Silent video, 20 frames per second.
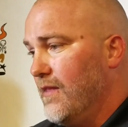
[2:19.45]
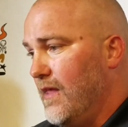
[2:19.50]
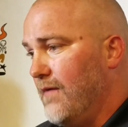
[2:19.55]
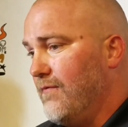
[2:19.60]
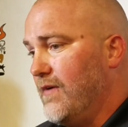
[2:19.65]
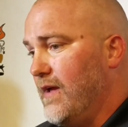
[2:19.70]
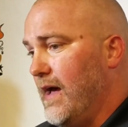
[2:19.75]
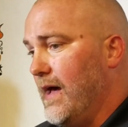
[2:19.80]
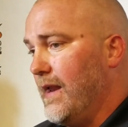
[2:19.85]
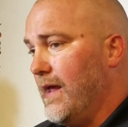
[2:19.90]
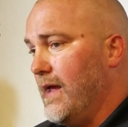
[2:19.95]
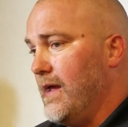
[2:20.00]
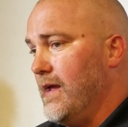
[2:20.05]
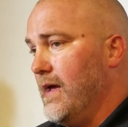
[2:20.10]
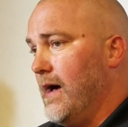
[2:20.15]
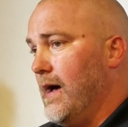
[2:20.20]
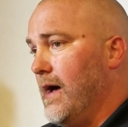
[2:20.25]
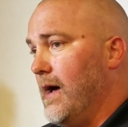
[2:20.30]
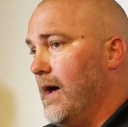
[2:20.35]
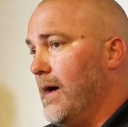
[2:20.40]
They've got
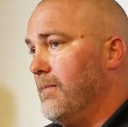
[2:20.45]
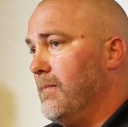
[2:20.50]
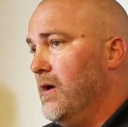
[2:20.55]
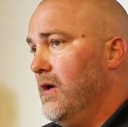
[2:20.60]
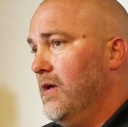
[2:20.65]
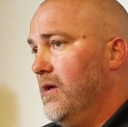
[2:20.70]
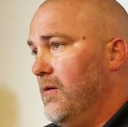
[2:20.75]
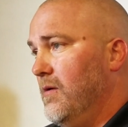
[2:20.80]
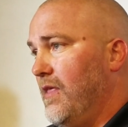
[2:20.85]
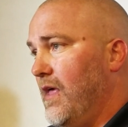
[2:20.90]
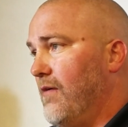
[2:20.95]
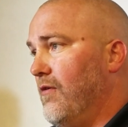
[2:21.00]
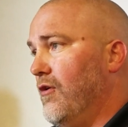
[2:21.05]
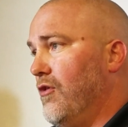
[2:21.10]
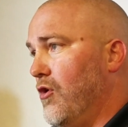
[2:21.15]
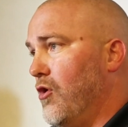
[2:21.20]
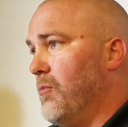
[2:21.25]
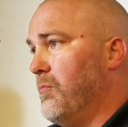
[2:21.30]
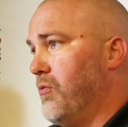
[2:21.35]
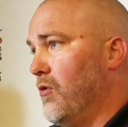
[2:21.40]

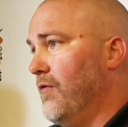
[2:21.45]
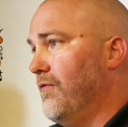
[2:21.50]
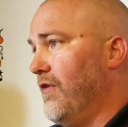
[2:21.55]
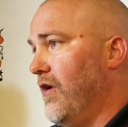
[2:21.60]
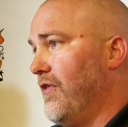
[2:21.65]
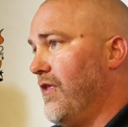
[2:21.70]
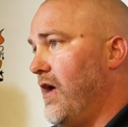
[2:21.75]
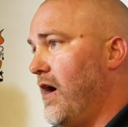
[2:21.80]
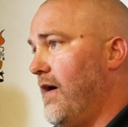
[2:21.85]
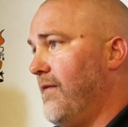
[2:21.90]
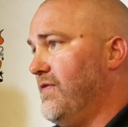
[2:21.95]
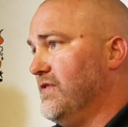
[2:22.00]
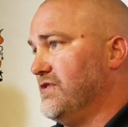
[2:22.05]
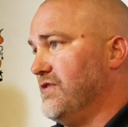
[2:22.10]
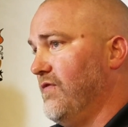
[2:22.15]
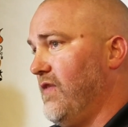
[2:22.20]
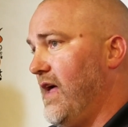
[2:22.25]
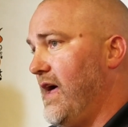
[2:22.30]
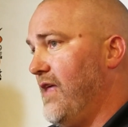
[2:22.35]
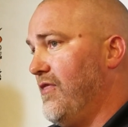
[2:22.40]
they're improved on the
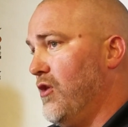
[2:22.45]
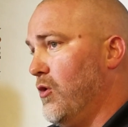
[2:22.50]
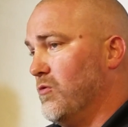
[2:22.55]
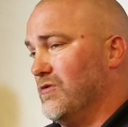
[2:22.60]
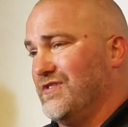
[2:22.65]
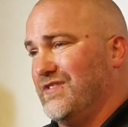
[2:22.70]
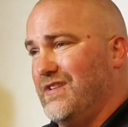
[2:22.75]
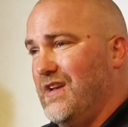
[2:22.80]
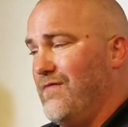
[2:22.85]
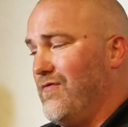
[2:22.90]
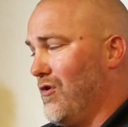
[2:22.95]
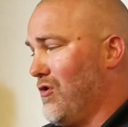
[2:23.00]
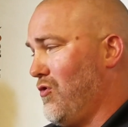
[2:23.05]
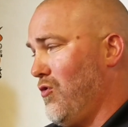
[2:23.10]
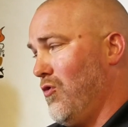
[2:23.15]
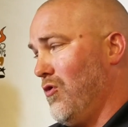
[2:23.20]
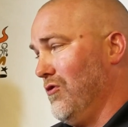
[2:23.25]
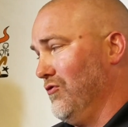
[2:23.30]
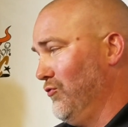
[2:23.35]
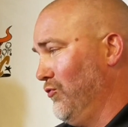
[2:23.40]
offensive line. Their receiver
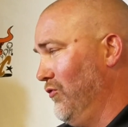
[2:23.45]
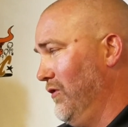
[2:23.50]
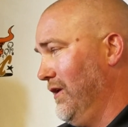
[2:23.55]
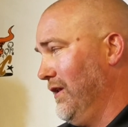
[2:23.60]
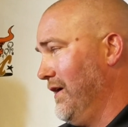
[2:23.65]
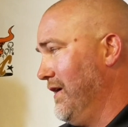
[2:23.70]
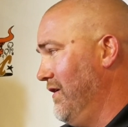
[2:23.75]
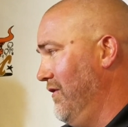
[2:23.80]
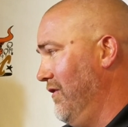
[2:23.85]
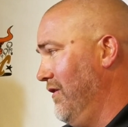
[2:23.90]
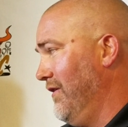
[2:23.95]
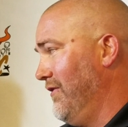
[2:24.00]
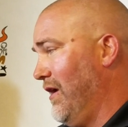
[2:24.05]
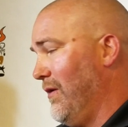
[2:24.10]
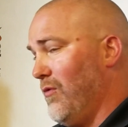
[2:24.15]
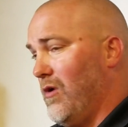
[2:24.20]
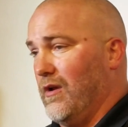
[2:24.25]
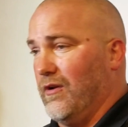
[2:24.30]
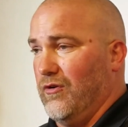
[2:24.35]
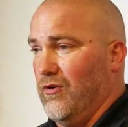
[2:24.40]
core is really good.
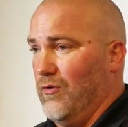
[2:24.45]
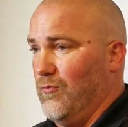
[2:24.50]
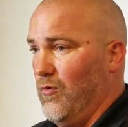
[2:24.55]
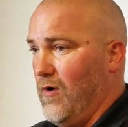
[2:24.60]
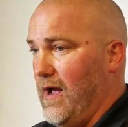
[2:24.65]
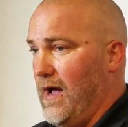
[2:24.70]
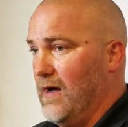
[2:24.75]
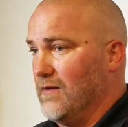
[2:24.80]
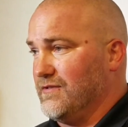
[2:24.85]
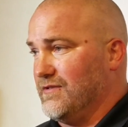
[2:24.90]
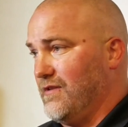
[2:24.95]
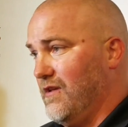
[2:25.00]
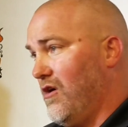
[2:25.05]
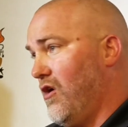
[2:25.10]
They run good routes.